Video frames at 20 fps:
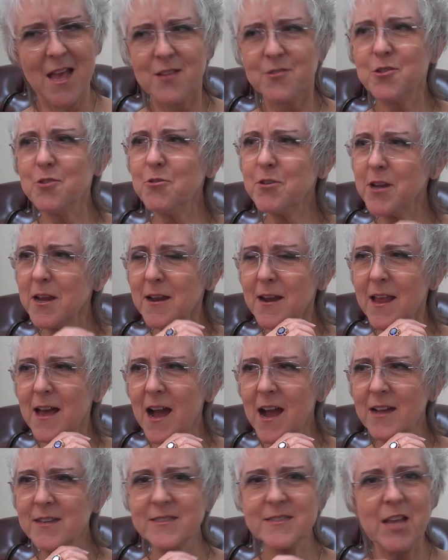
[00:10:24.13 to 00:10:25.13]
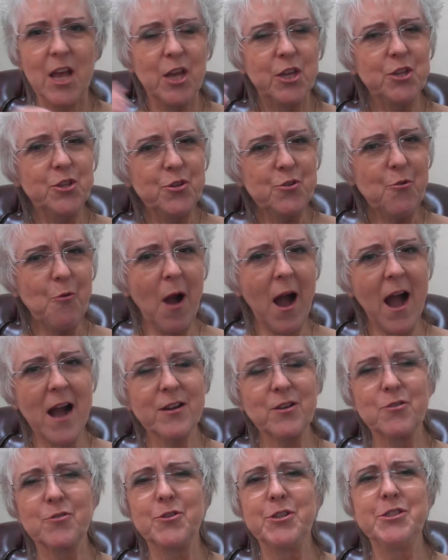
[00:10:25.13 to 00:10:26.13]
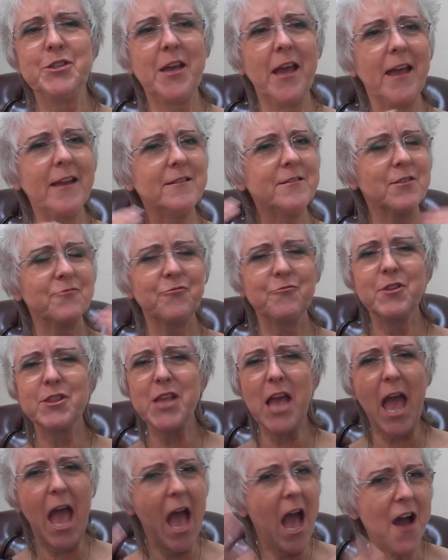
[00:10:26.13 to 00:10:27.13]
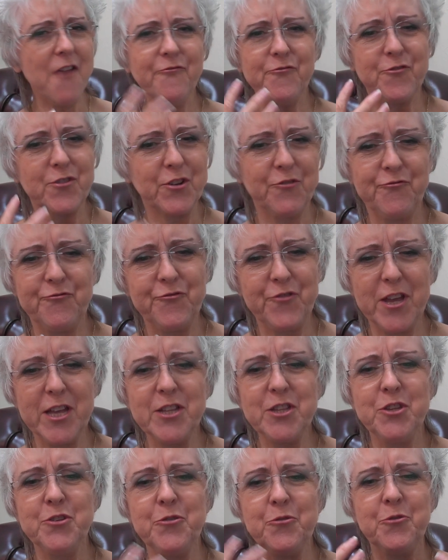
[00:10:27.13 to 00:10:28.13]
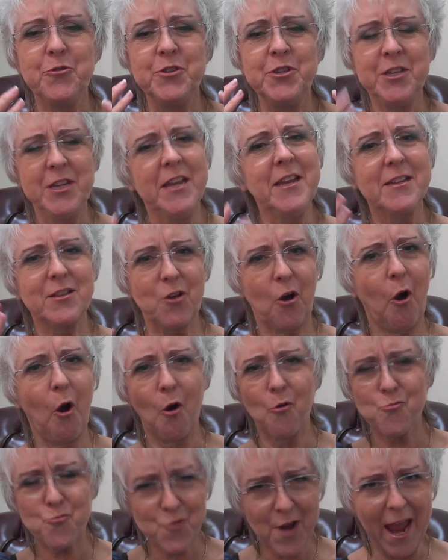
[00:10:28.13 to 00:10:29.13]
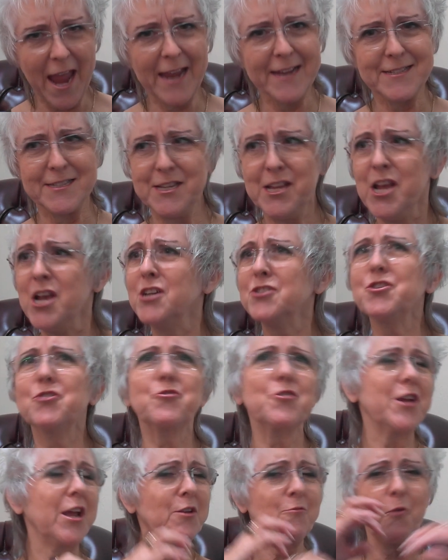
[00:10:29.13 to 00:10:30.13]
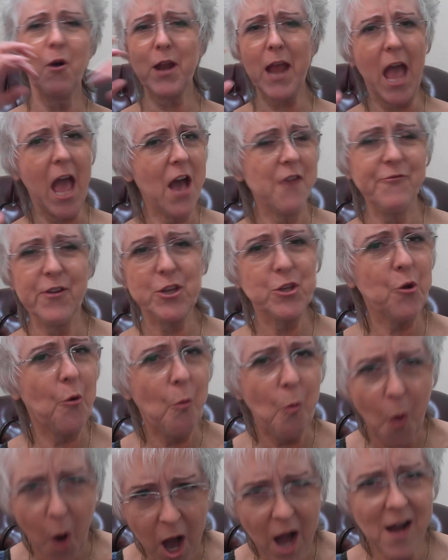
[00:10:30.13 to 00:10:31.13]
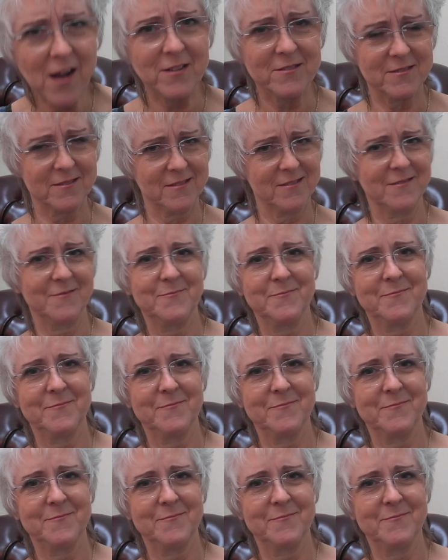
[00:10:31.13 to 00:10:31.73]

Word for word: Do you realize you are created with everything you need already to create whatever you want?